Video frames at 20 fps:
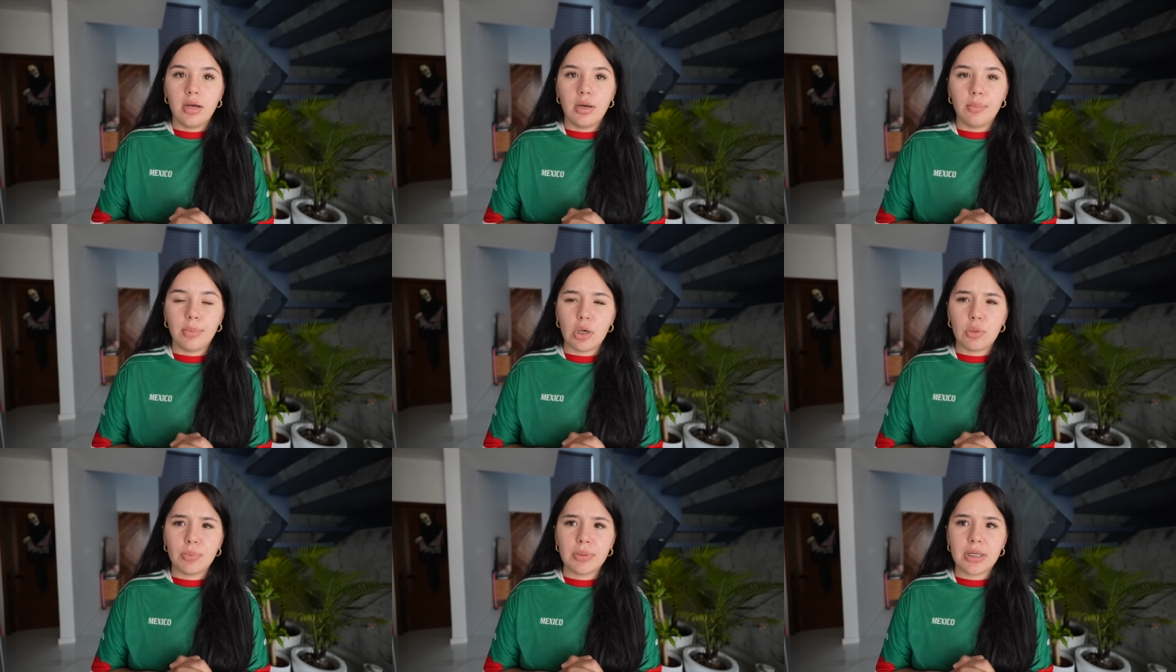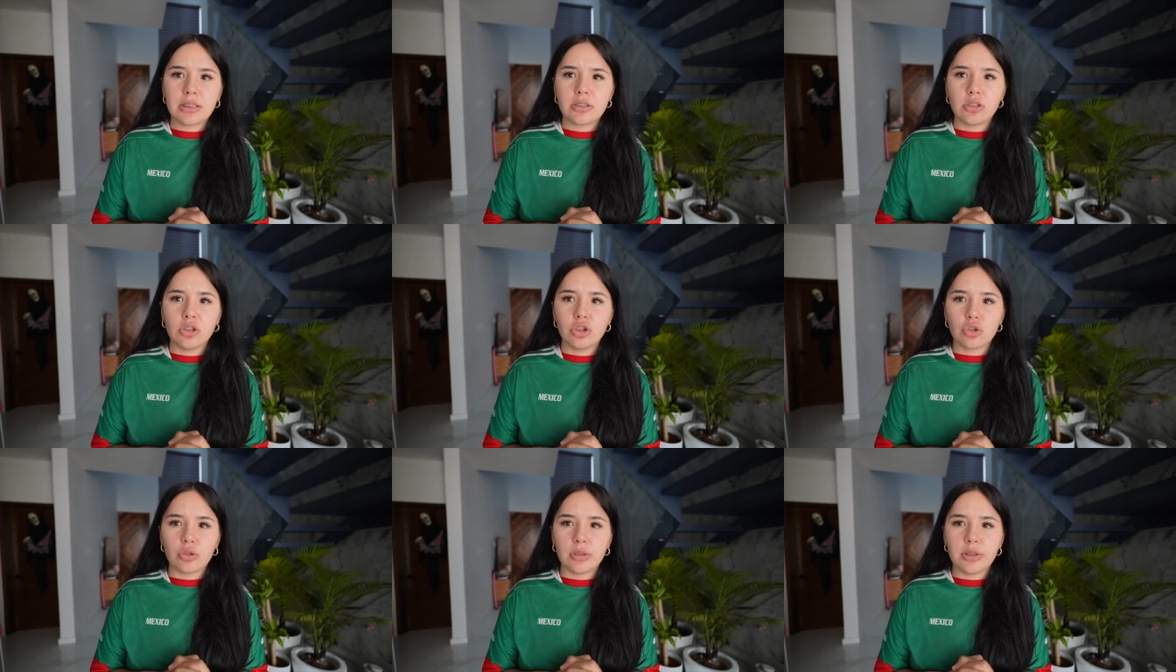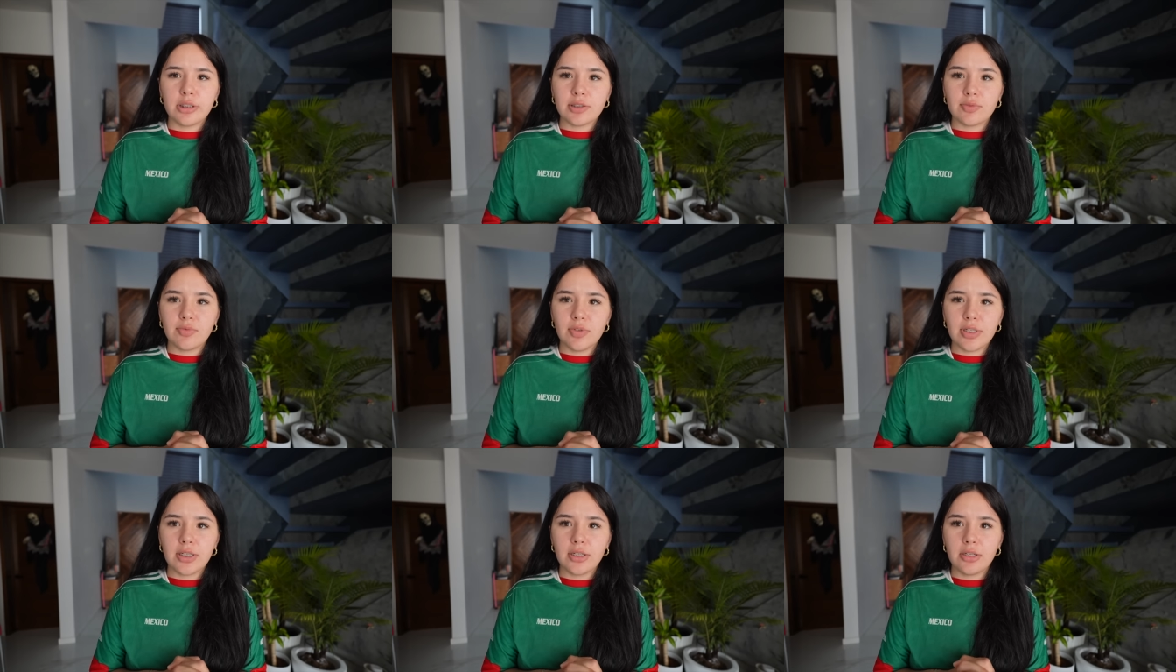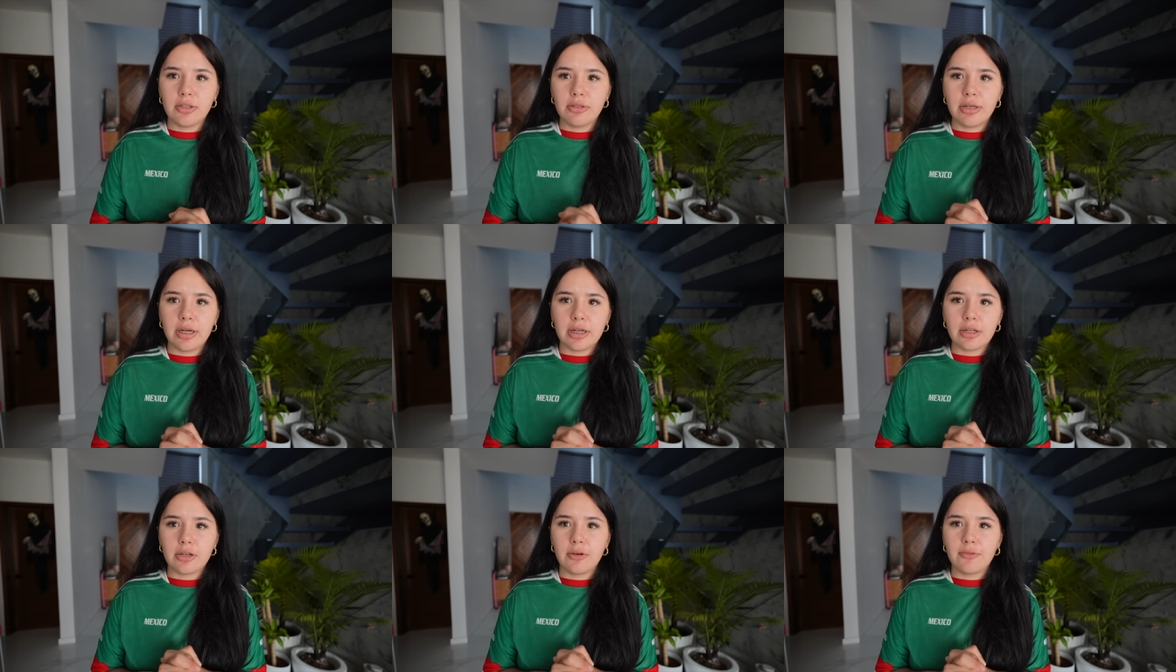Um, I hope you guys are enjoying this video.
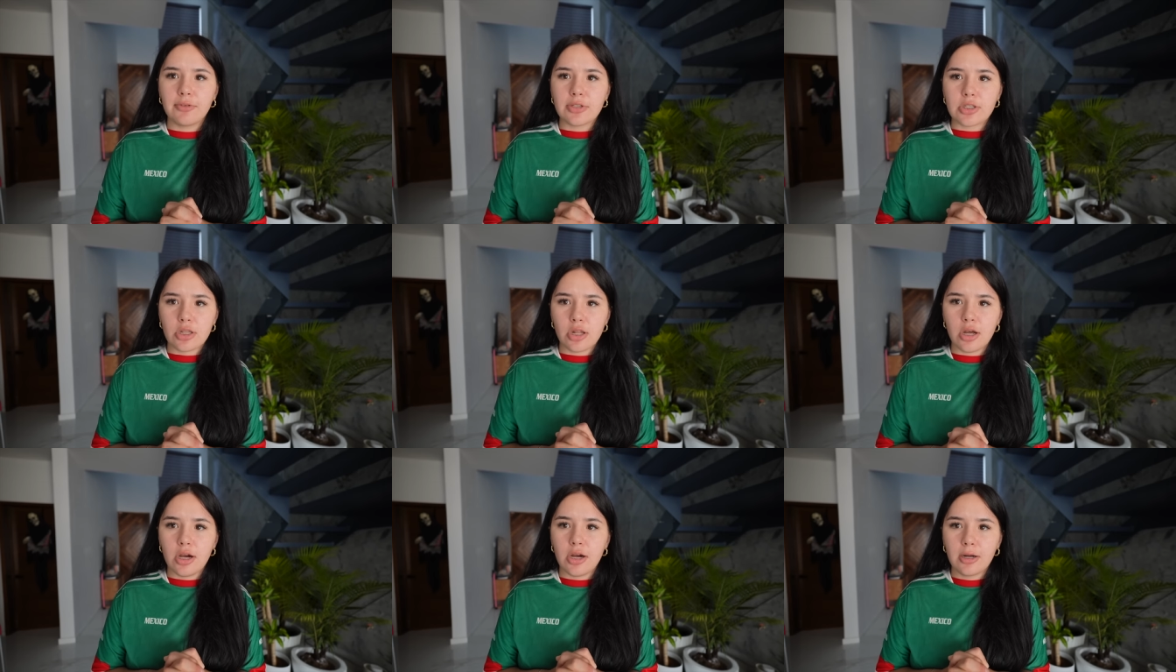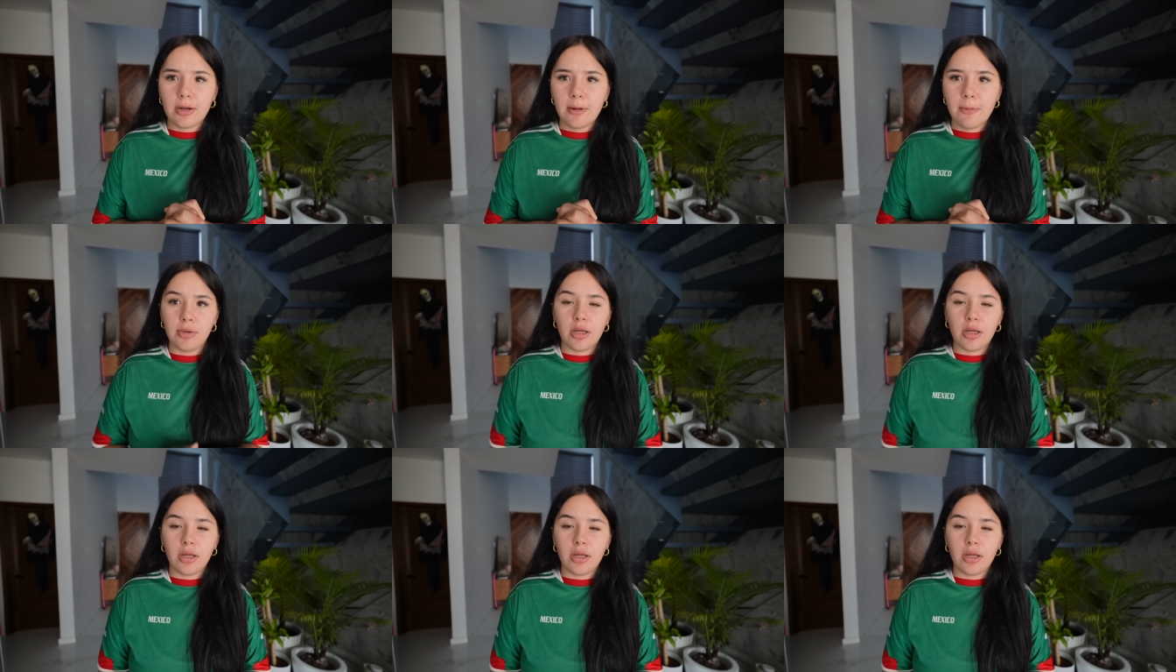I don't know if it's long.